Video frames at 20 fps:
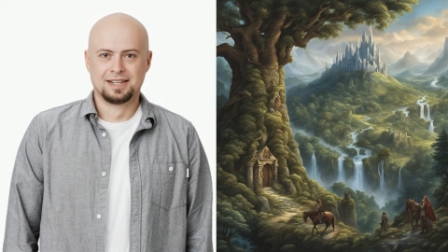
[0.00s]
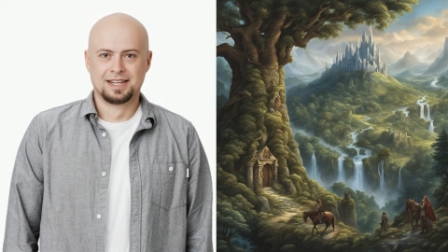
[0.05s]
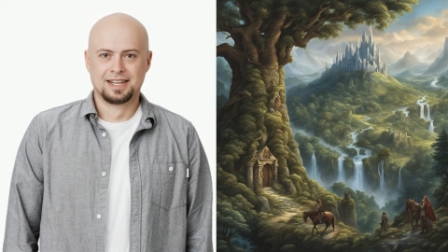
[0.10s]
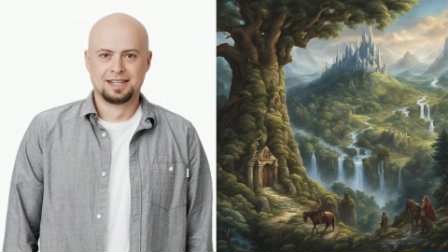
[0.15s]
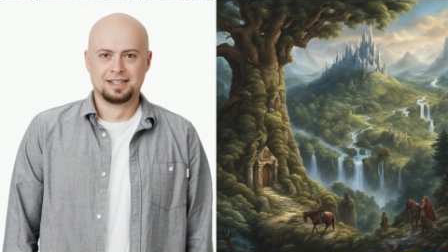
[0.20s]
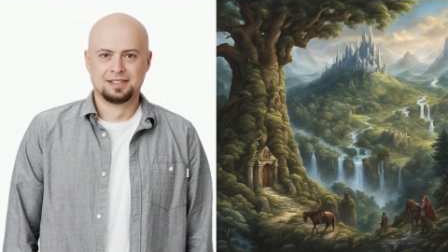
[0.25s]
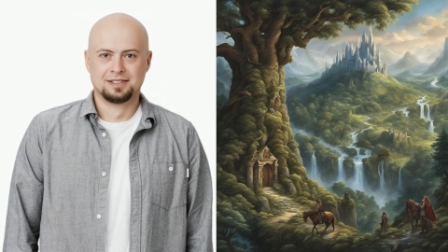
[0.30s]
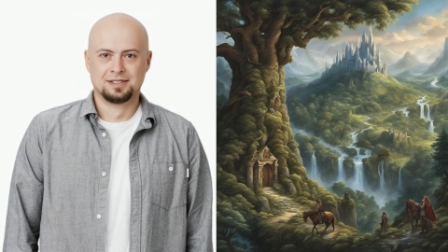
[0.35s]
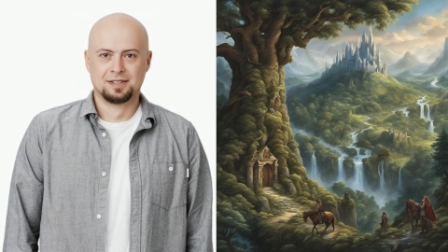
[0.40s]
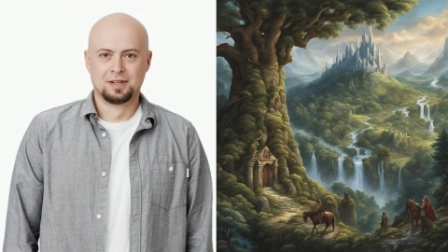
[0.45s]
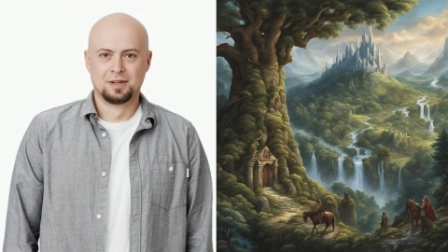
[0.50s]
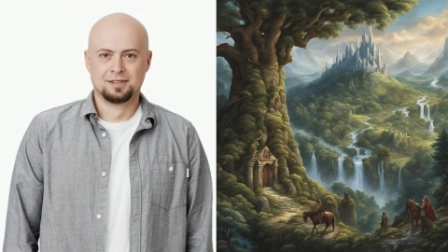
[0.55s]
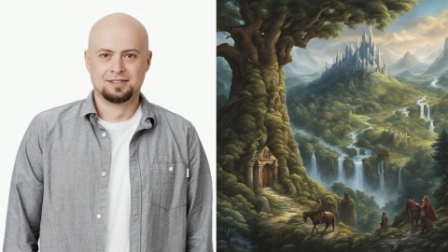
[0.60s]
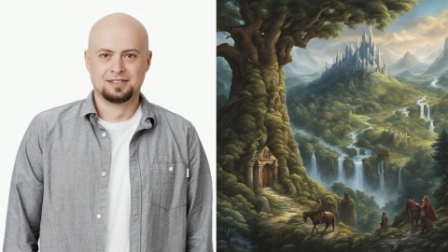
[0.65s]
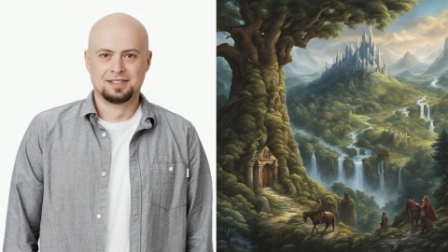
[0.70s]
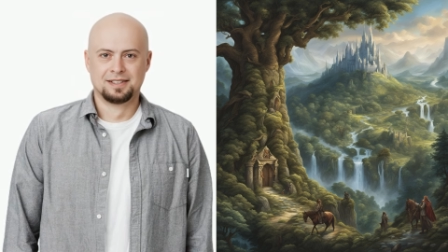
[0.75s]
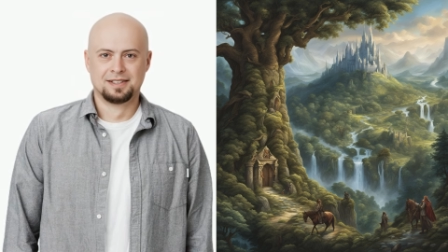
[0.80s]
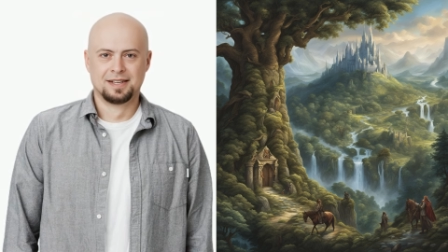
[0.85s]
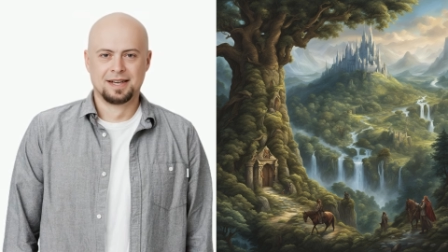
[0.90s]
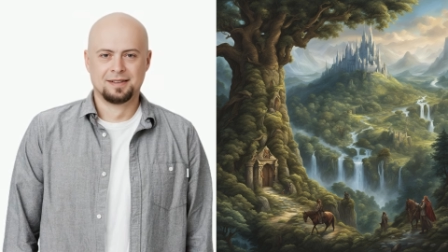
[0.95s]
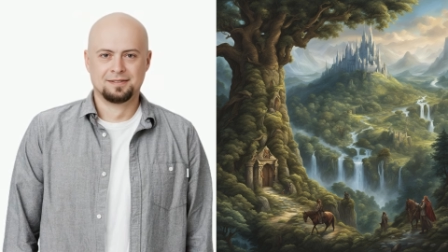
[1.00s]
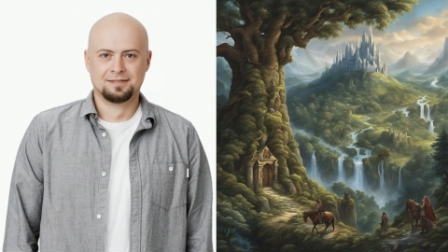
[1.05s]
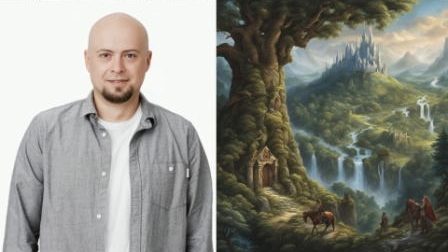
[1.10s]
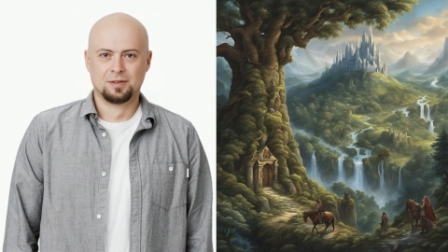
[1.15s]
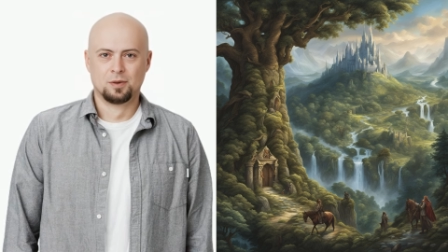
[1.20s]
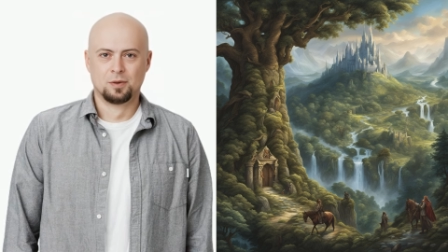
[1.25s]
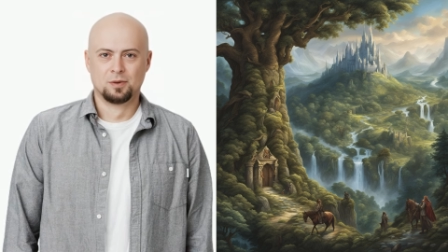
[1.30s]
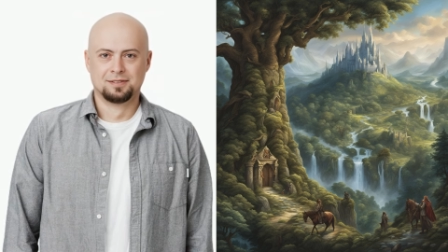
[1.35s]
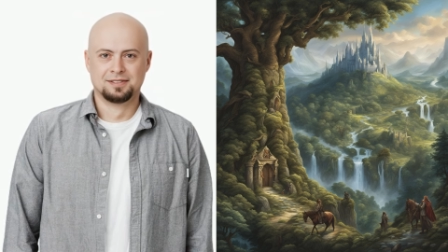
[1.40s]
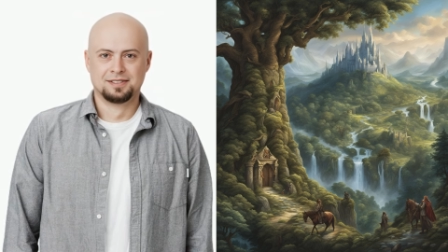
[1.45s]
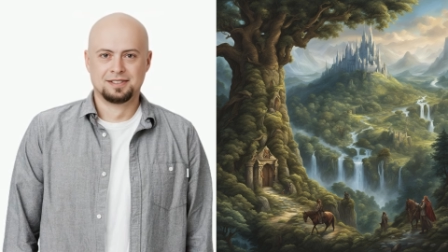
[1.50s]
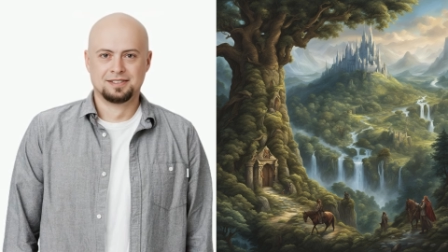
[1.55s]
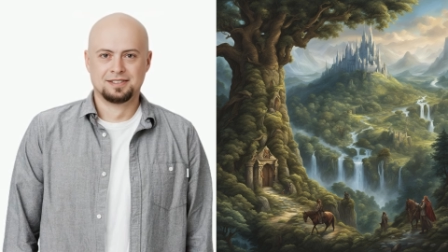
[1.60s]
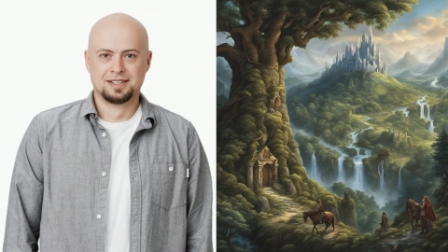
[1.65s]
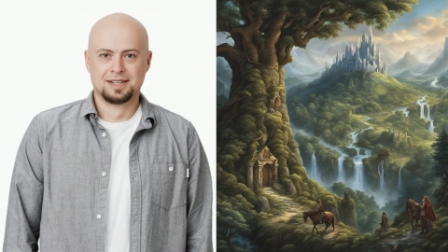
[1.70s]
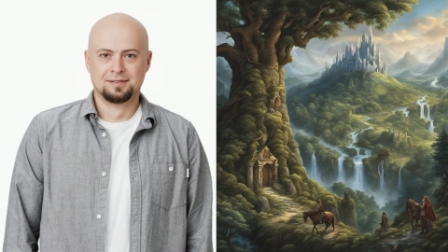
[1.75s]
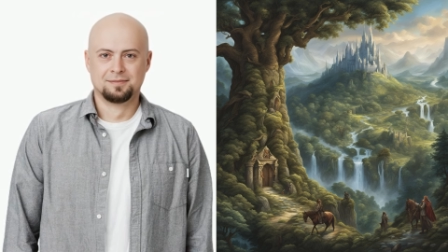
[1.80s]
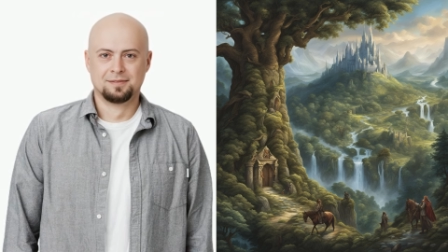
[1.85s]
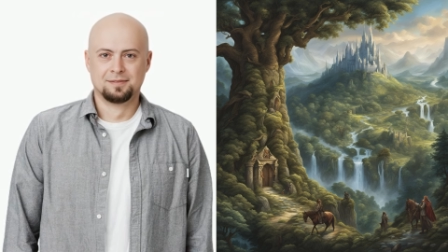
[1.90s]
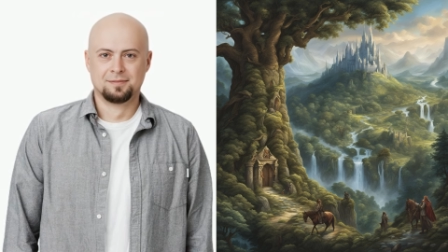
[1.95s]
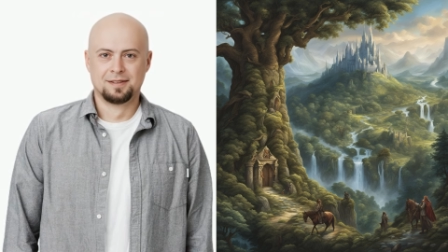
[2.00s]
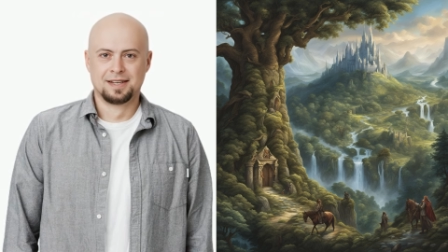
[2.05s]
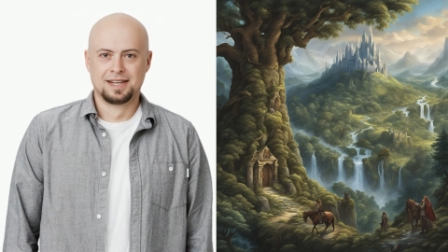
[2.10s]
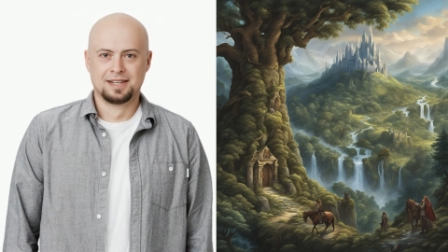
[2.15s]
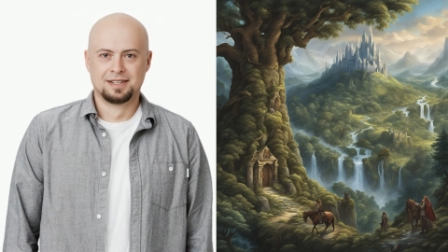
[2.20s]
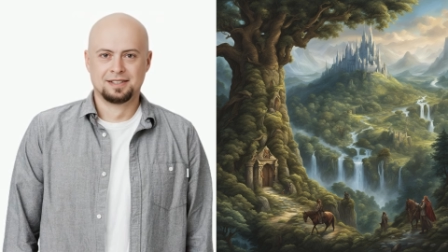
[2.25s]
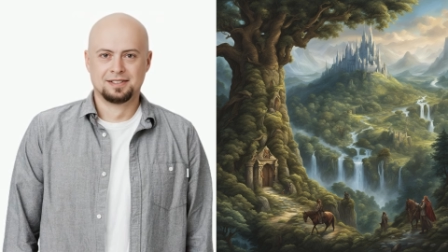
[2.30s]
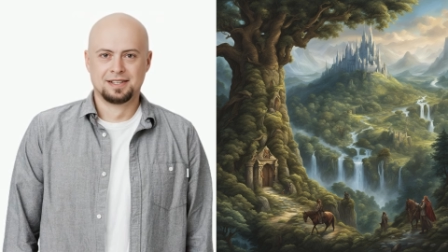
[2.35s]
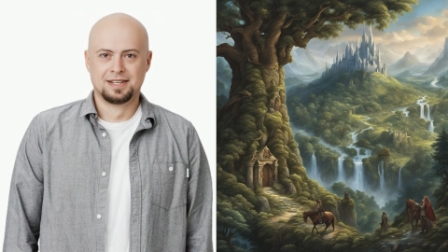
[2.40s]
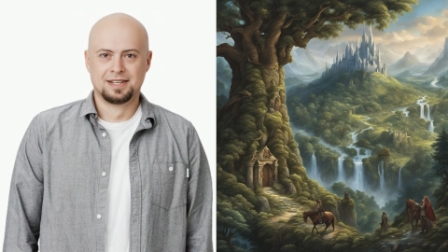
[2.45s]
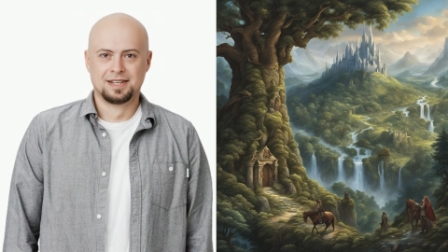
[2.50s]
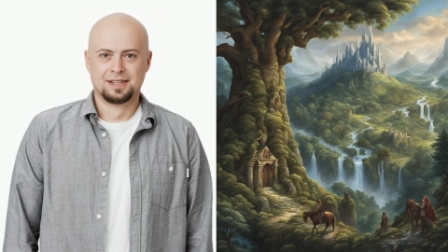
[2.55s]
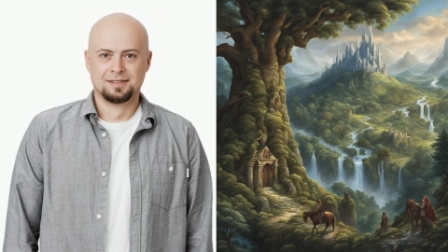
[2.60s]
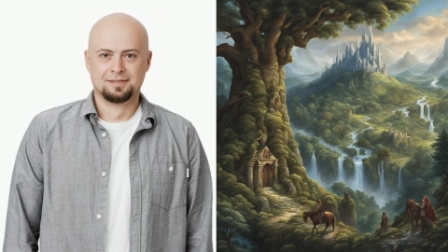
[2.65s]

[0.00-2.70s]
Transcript: each lost in their thoughts as they prepared